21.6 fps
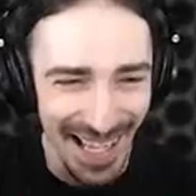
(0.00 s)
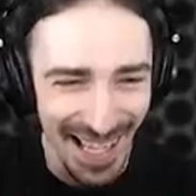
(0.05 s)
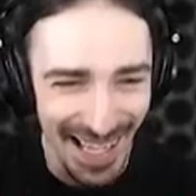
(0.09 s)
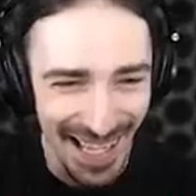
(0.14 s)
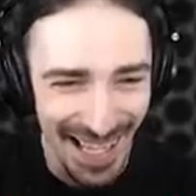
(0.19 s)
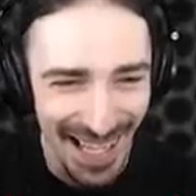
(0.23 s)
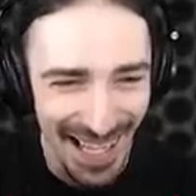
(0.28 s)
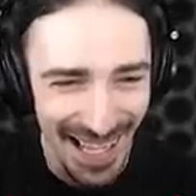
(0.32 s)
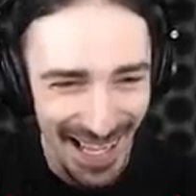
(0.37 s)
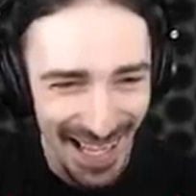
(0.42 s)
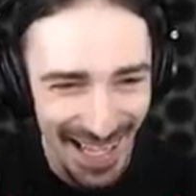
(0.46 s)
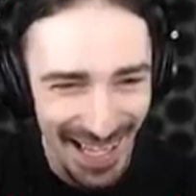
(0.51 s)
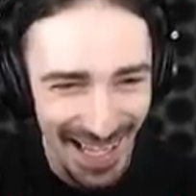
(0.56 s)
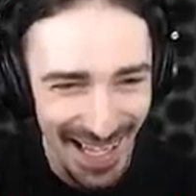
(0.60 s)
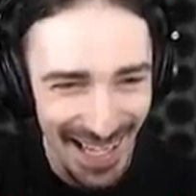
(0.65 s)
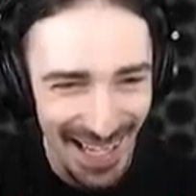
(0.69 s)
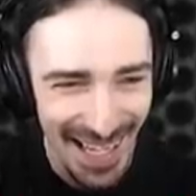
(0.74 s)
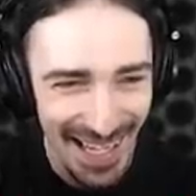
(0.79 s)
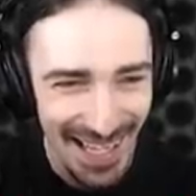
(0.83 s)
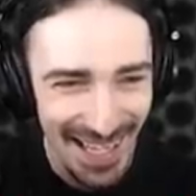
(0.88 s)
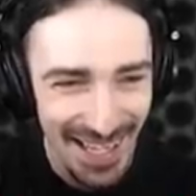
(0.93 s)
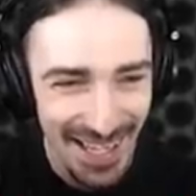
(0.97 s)
no!
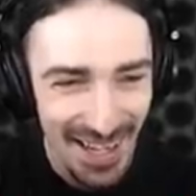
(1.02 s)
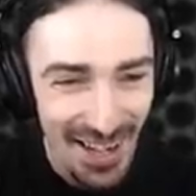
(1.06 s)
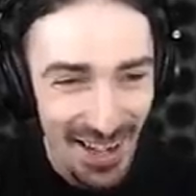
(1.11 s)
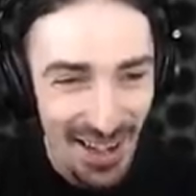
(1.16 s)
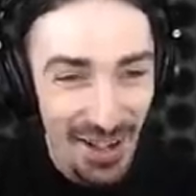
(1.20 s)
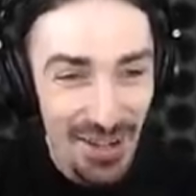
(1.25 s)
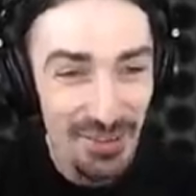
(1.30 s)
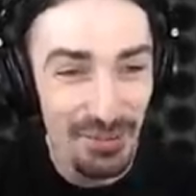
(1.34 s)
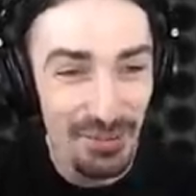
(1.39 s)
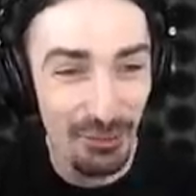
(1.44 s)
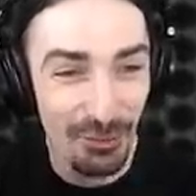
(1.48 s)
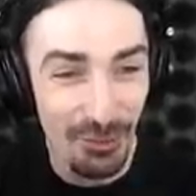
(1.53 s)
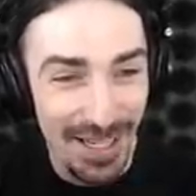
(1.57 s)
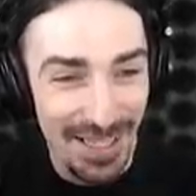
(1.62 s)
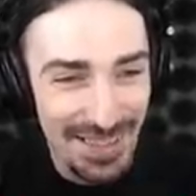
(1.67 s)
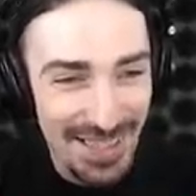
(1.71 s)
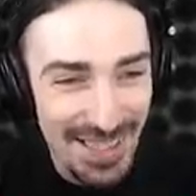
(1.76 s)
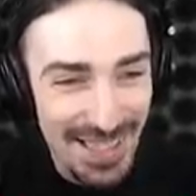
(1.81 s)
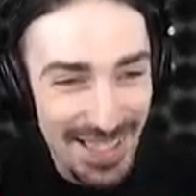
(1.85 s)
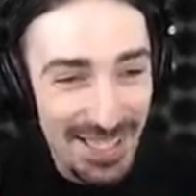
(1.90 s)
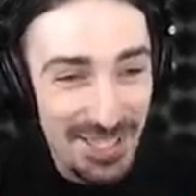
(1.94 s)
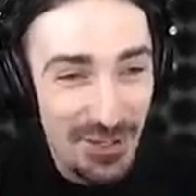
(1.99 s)
I'm good.
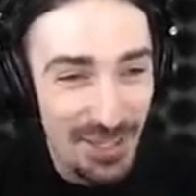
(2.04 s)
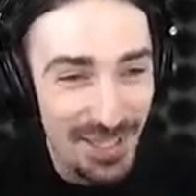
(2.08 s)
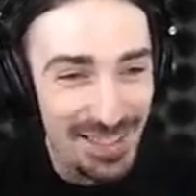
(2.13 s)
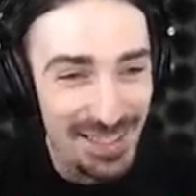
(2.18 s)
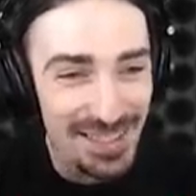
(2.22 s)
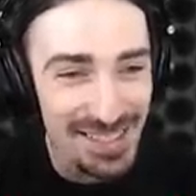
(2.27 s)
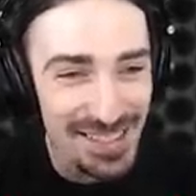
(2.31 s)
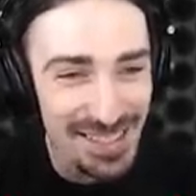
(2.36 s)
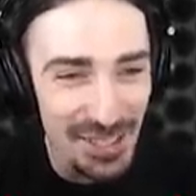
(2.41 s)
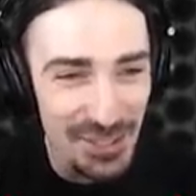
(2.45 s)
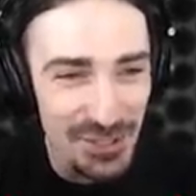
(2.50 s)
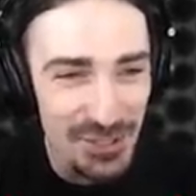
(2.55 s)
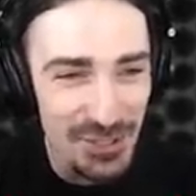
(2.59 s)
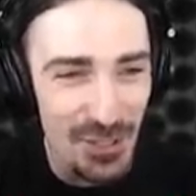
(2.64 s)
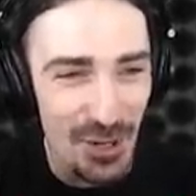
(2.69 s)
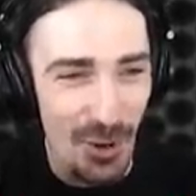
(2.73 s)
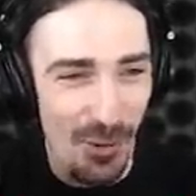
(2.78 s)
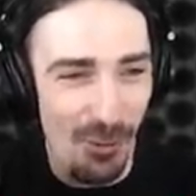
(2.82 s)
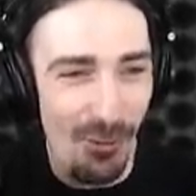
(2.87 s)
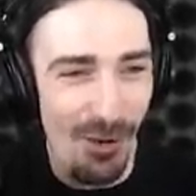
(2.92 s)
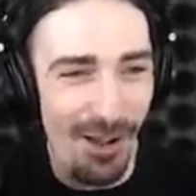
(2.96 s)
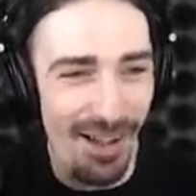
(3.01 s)
Really? You can still
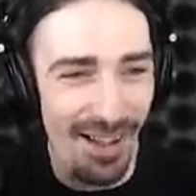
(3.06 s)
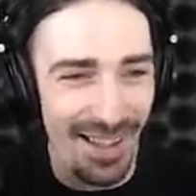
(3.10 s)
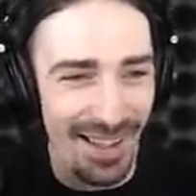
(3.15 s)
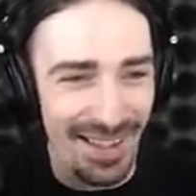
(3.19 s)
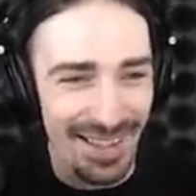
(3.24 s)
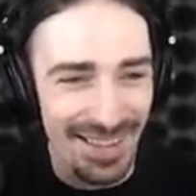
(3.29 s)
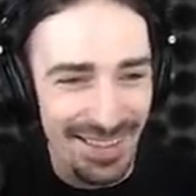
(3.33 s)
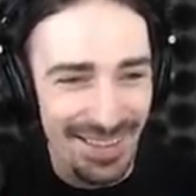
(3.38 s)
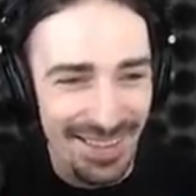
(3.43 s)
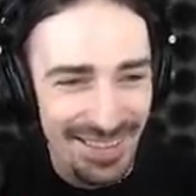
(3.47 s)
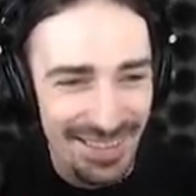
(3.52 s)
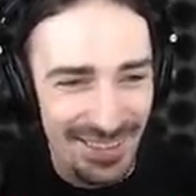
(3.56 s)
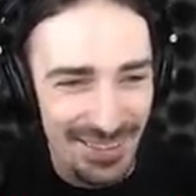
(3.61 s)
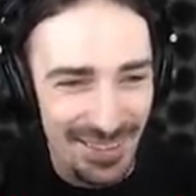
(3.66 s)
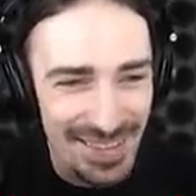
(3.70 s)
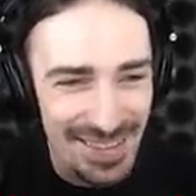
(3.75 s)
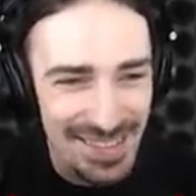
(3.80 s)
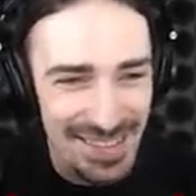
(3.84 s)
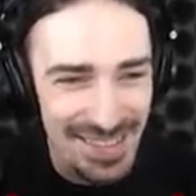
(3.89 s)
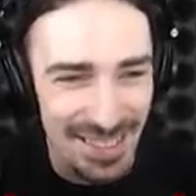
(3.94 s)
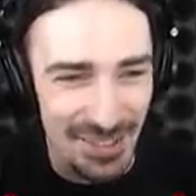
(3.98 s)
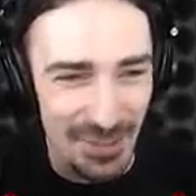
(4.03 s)
no way! You
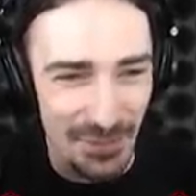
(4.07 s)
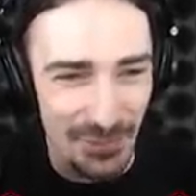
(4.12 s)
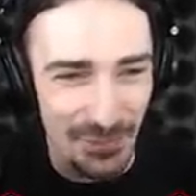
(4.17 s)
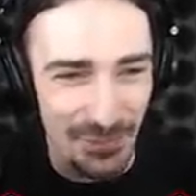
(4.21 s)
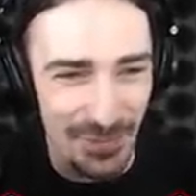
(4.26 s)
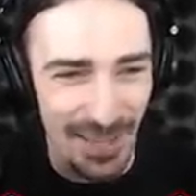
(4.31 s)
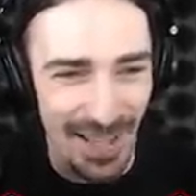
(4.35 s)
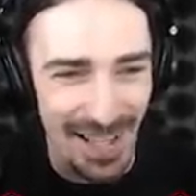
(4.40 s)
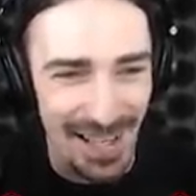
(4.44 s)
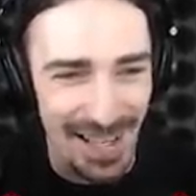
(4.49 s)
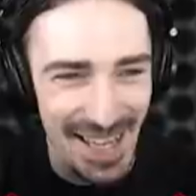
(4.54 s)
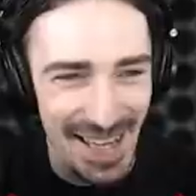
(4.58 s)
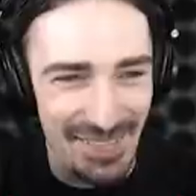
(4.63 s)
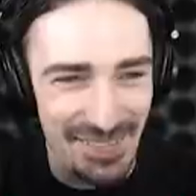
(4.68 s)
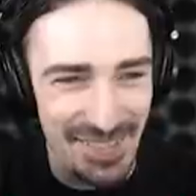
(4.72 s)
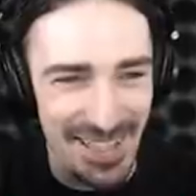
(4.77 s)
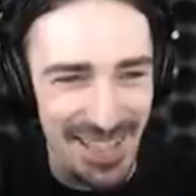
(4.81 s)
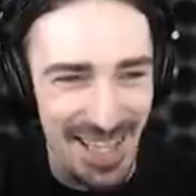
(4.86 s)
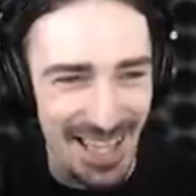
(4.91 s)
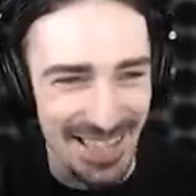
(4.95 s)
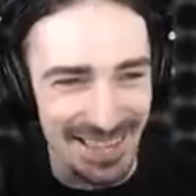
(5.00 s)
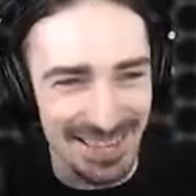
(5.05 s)
can still fly
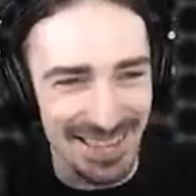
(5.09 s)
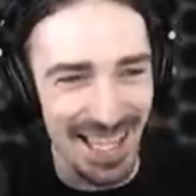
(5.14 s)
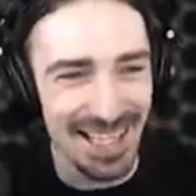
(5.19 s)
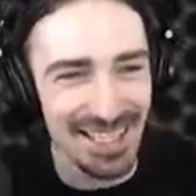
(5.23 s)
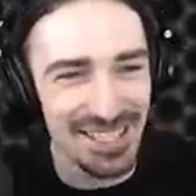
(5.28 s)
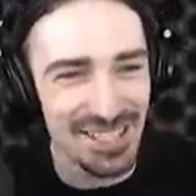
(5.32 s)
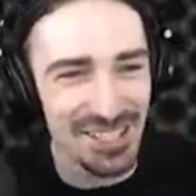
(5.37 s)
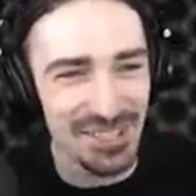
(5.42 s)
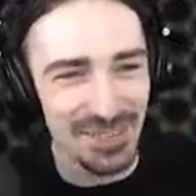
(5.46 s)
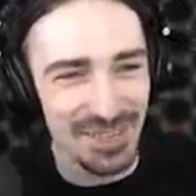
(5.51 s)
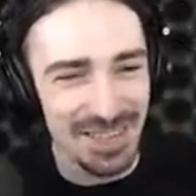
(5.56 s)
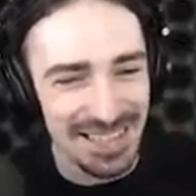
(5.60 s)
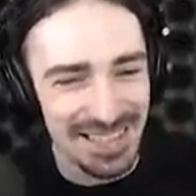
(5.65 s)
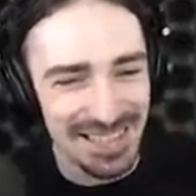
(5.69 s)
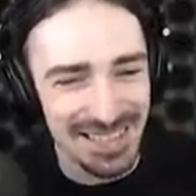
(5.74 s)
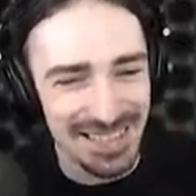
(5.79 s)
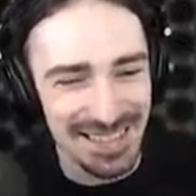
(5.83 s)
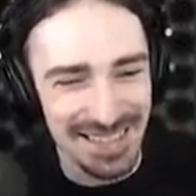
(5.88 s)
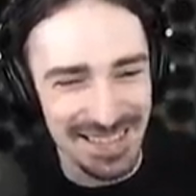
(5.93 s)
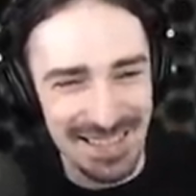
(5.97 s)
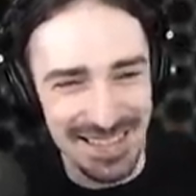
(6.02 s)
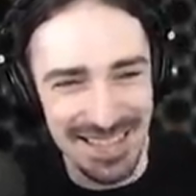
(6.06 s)
after that. That is
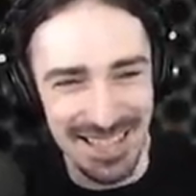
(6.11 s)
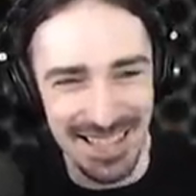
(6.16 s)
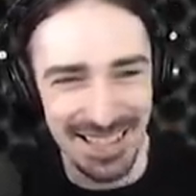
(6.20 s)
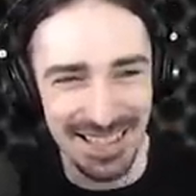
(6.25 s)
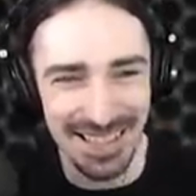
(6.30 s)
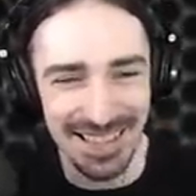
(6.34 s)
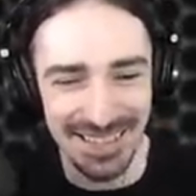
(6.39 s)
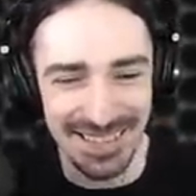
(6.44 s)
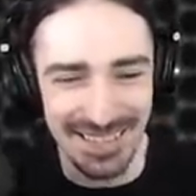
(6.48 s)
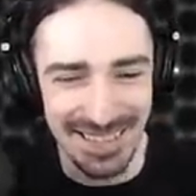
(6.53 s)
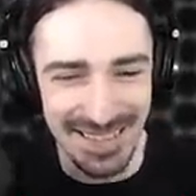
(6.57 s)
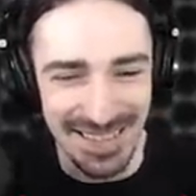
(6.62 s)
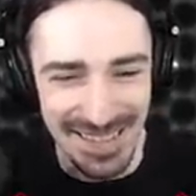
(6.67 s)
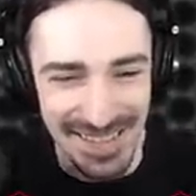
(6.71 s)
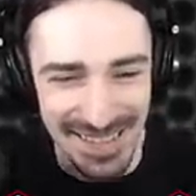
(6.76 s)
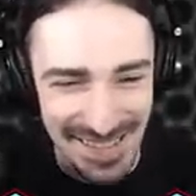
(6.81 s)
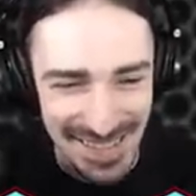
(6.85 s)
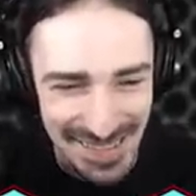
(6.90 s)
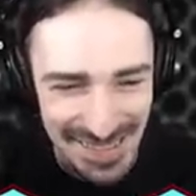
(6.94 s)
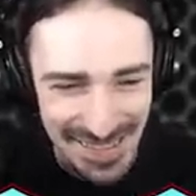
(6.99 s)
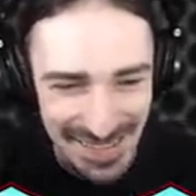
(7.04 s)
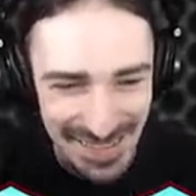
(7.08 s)
ridiculous. I
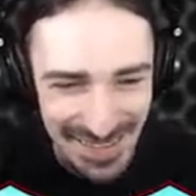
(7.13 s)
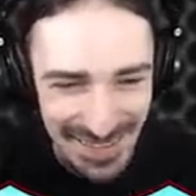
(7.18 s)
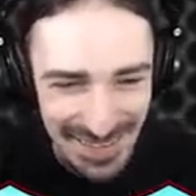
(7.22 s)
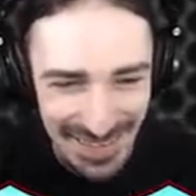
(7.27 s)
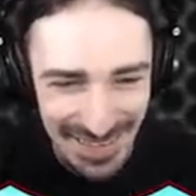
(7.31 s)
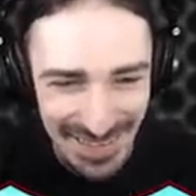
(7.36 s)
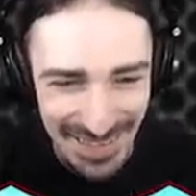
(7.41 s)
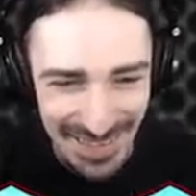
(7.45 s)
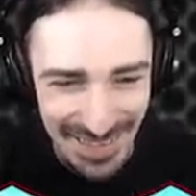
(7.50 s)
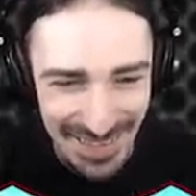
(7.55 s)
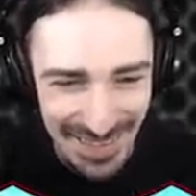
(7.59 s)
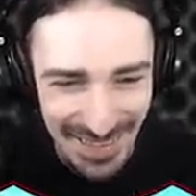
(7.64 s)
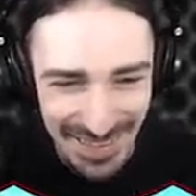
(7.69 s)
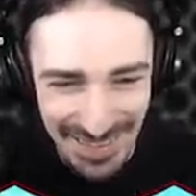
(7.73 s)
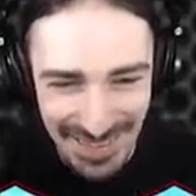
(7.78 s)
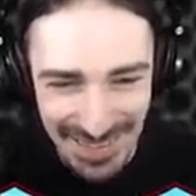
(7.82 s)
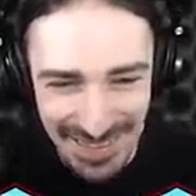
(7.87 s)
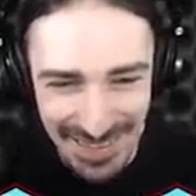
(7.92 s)
have no yaw anymore.